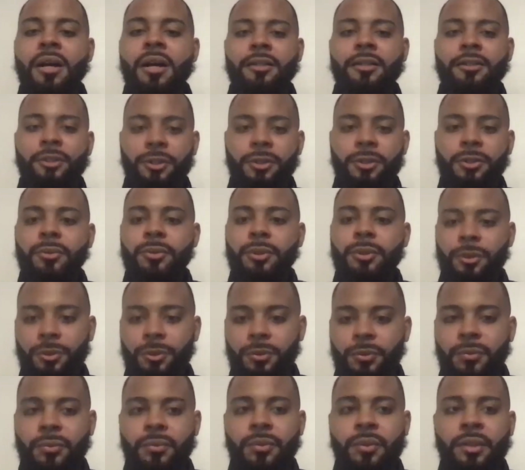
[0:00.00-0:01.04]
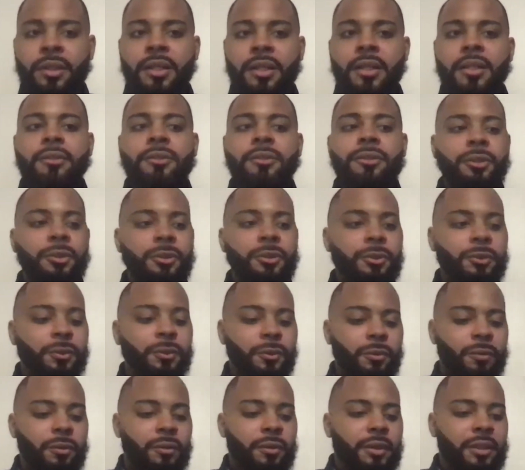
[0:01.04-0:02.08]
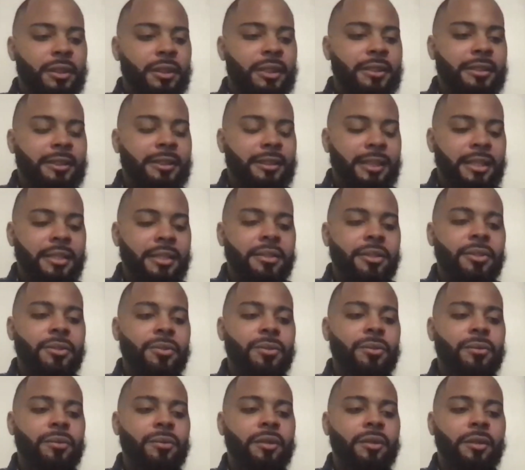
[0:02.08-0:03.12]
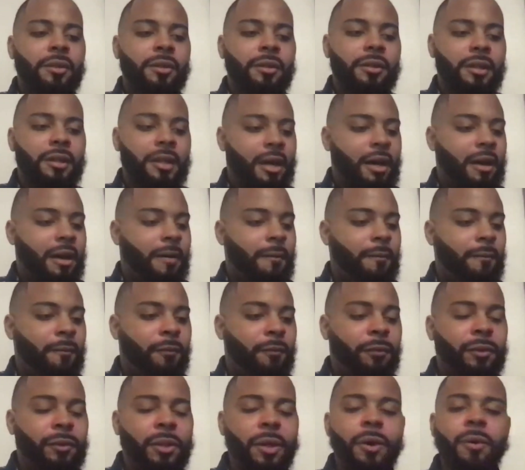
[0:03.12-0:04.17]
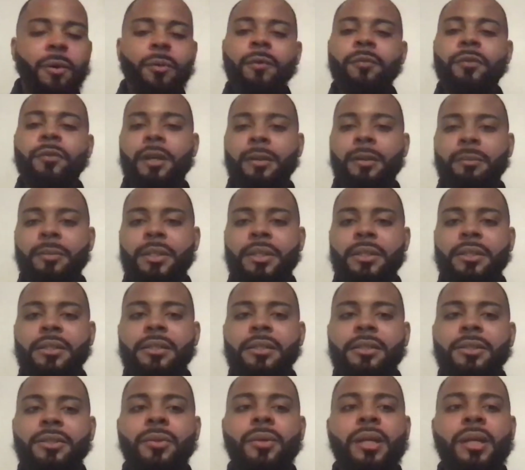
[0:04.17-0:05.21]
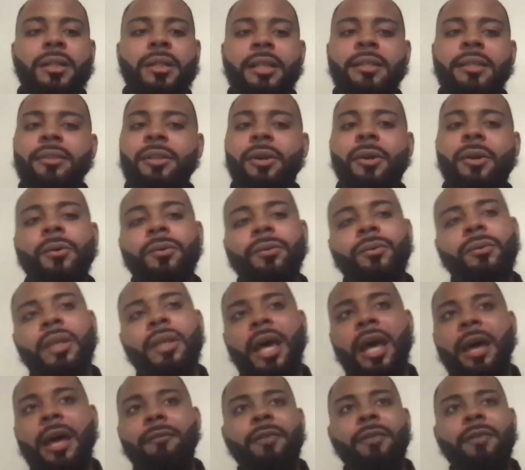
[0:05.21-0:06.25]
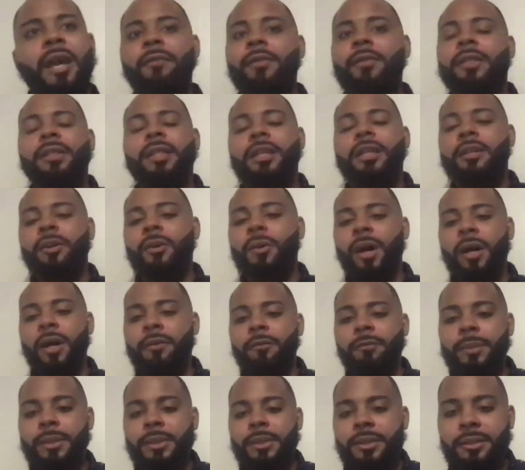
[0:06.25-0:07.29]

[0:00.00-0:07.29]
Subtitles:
to do to continue the flow of their business so that they don't have everything go out of business?